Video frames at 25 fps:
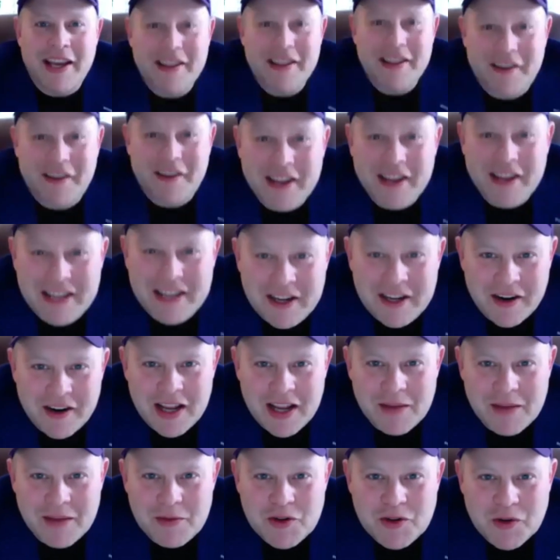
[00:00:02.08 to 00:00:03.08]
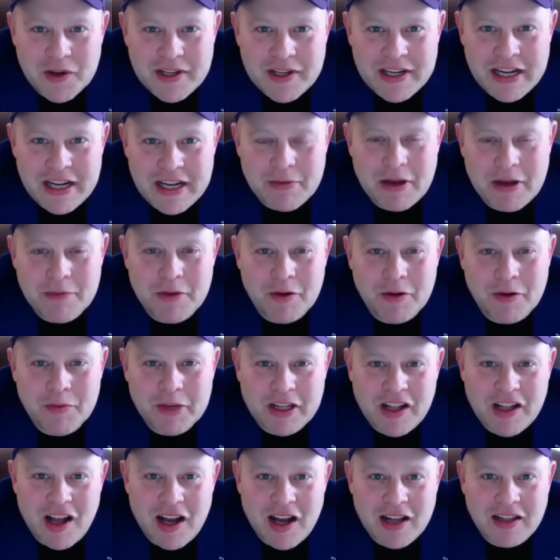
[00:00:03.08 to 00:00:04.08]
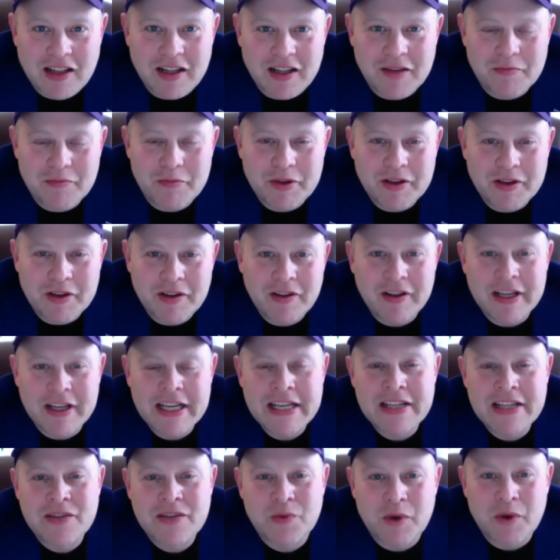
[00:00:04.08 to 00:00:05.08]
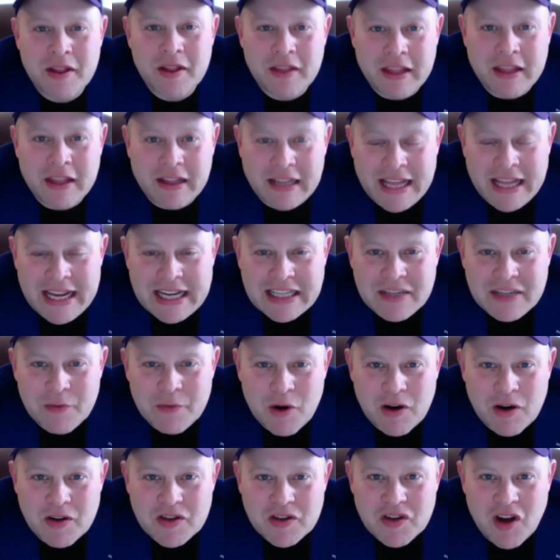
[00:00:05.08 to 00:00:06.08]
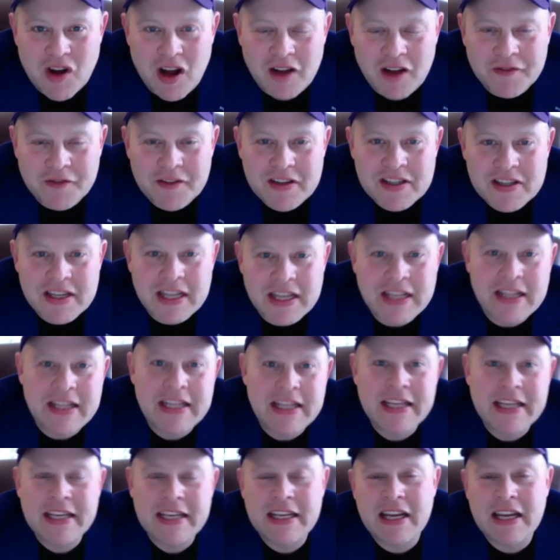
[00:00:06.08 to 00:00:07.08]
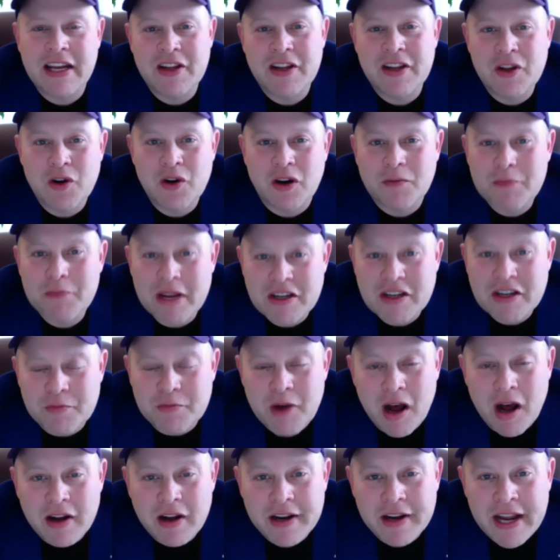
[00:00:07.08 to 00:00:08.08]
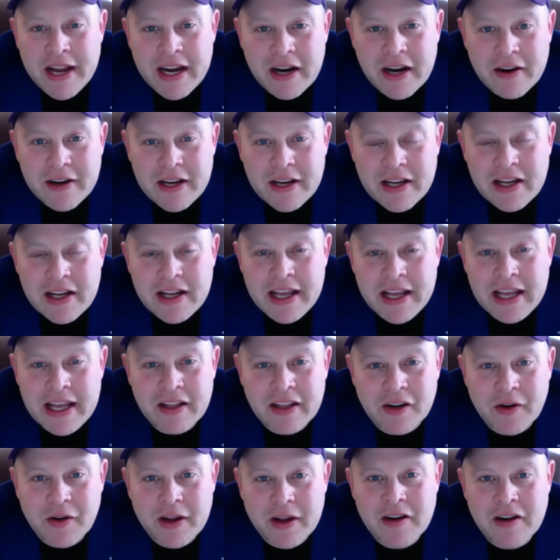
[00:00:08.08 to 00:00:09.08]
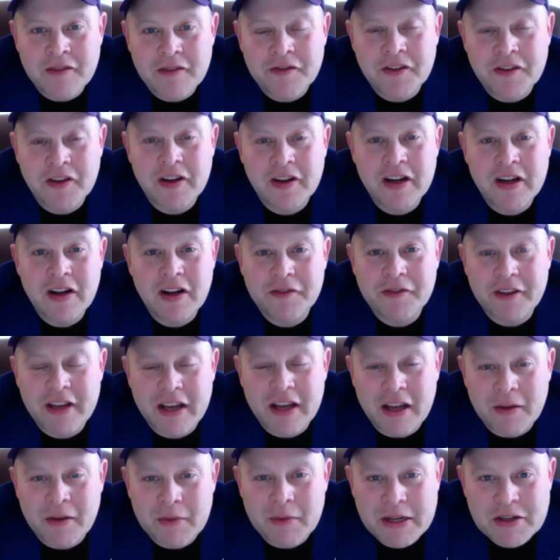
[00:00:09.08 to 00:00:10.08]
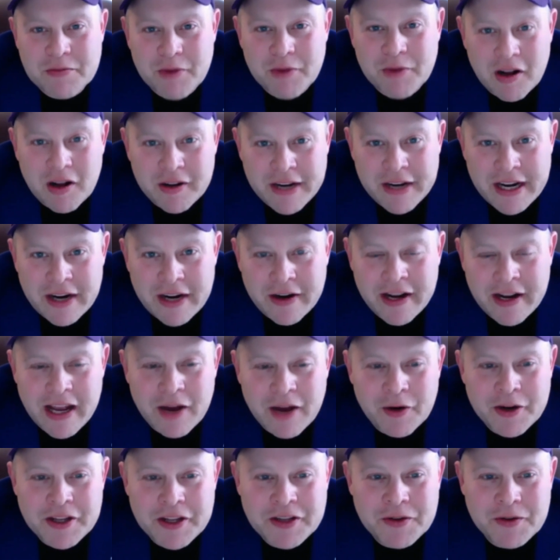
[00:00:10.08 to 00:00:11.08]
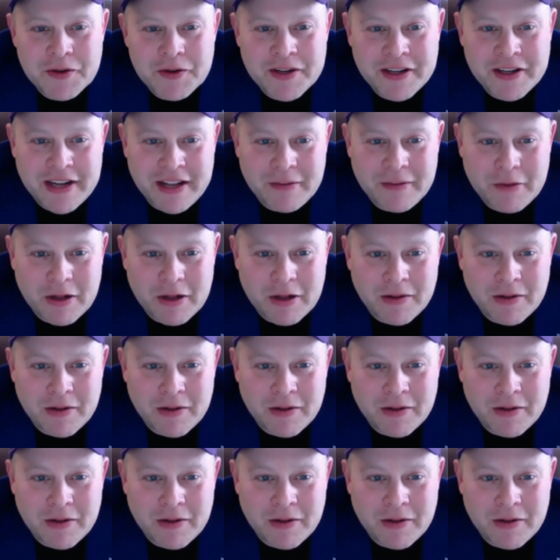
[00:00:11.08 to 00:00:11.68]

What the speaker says: Andy here. I am joined today by Bill McLaughlin. Bill is with Atlantic Tomorrow's office in the New York metropolitan area and the greater Philadelphia metropolitan area. How are you doing today, Bill?